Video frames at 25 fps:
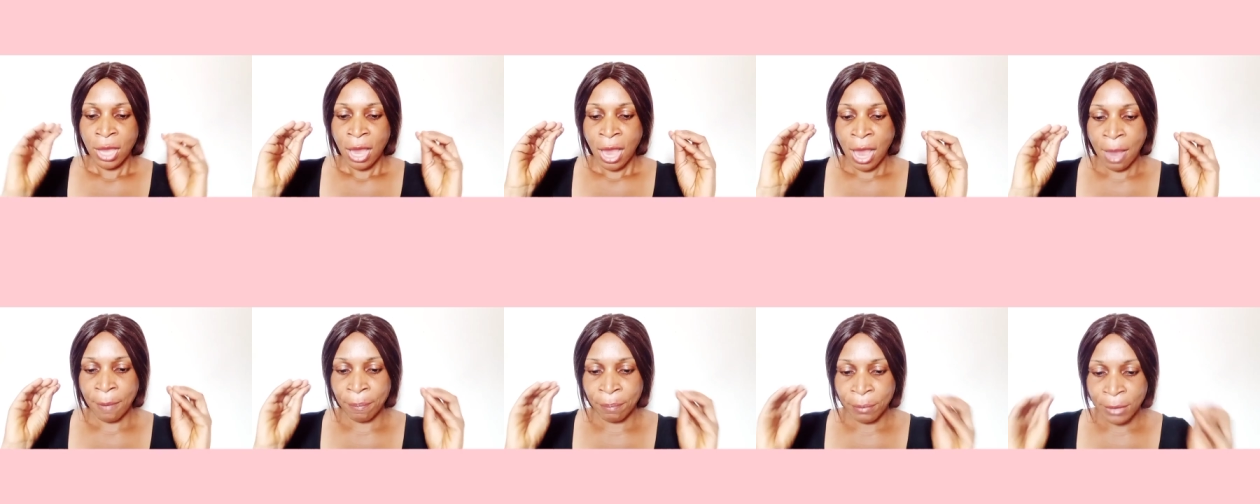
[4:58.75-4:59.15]

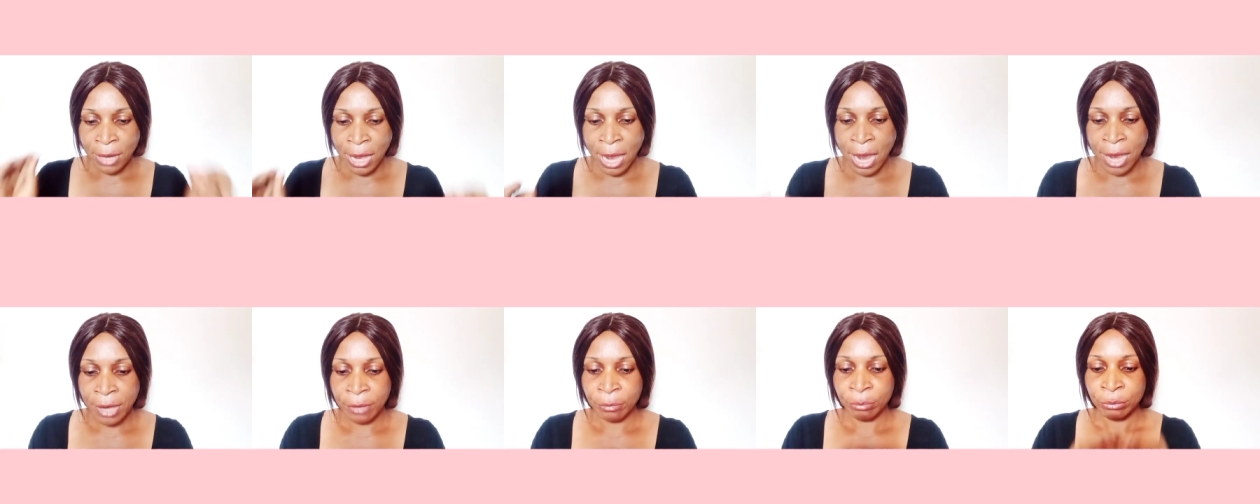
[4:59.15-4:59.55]

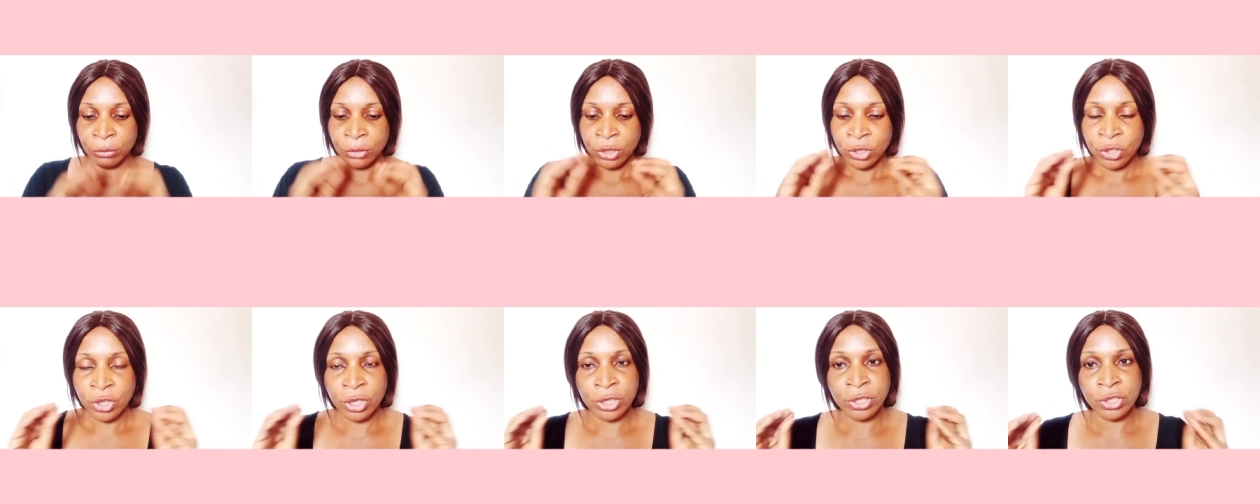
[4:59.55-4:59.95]
apply
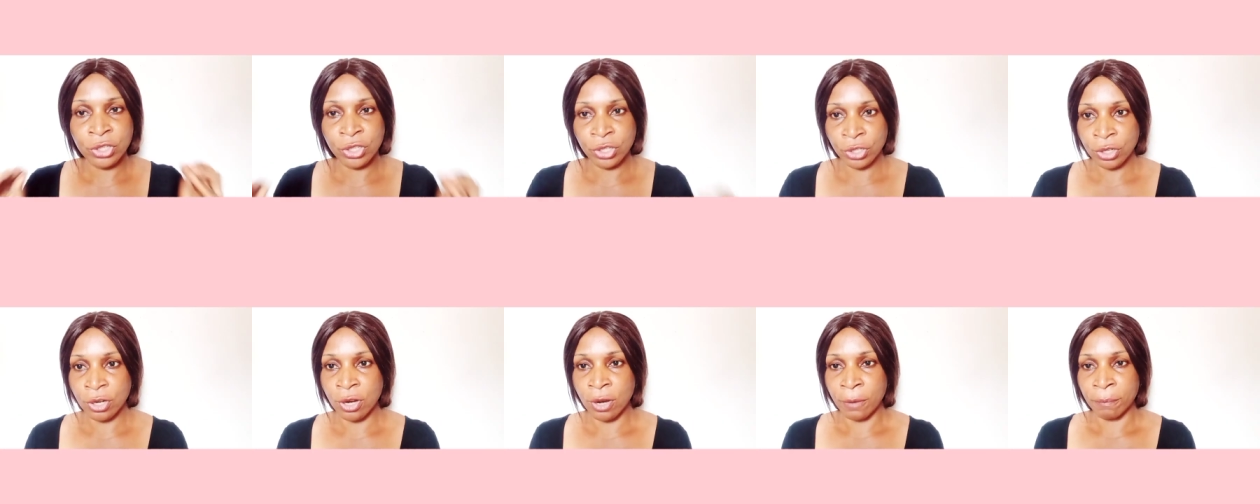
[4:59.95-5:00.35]
your
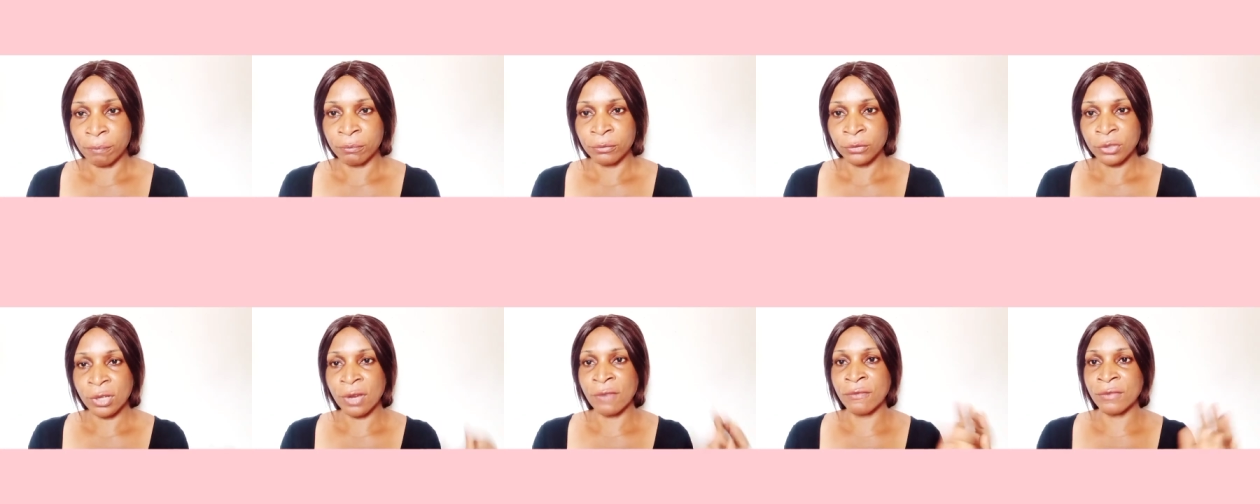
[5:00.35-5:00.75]
serum
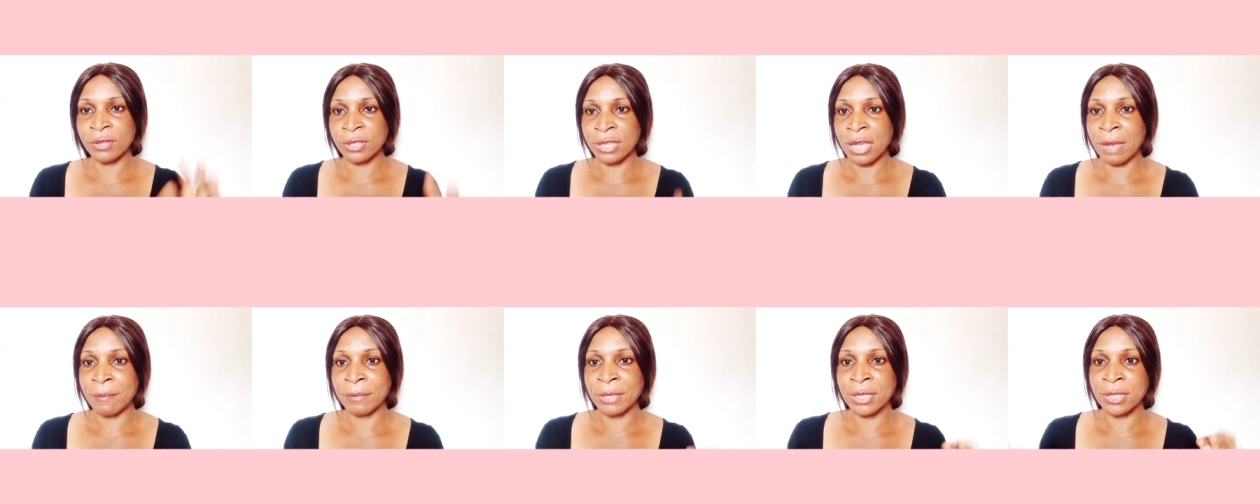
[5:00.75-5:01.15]
your
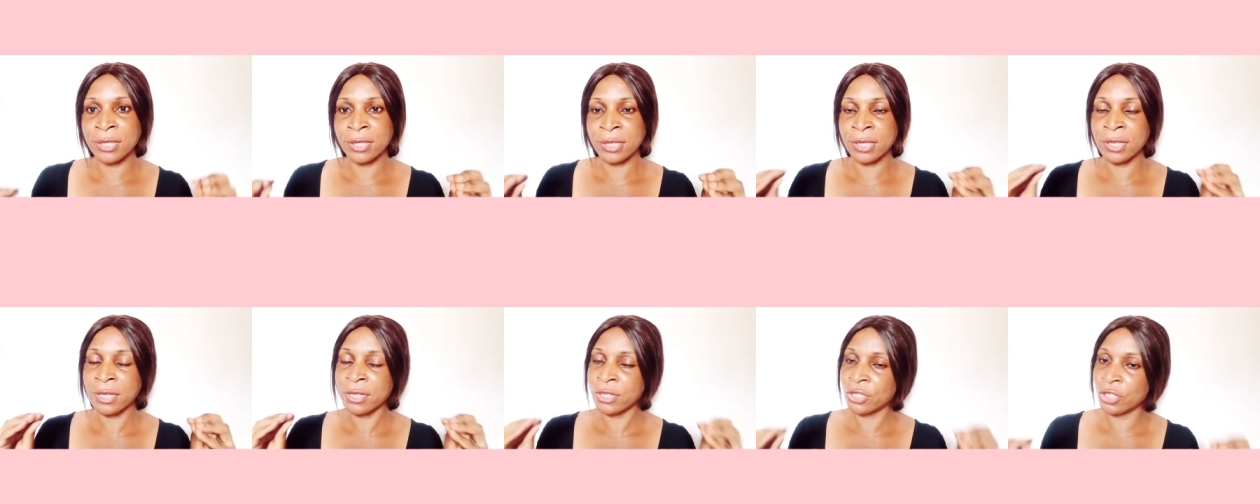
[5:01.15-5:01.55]
vitamin
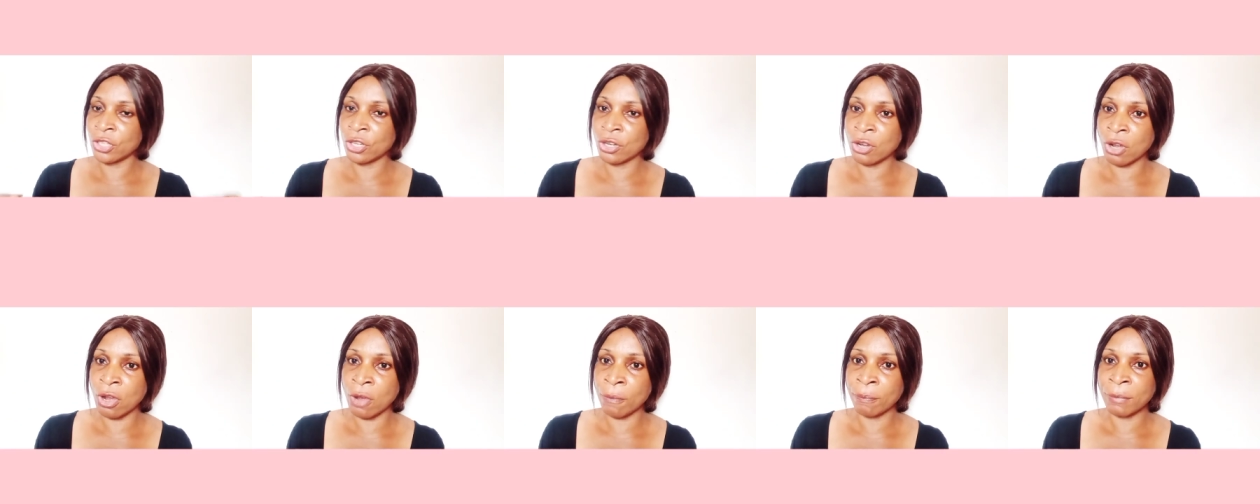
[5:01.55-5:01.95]
c
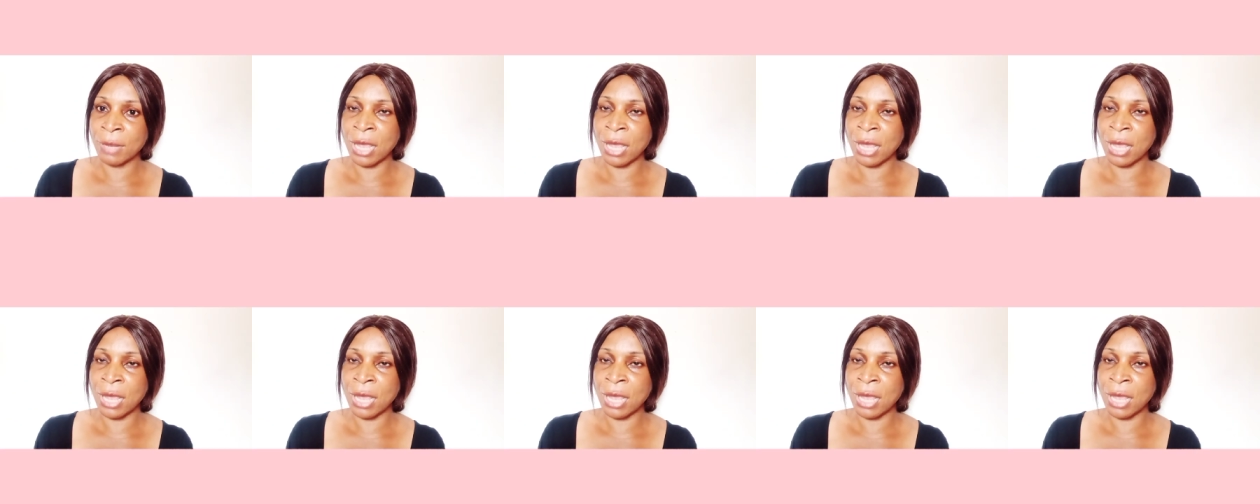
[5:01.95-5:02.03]
serum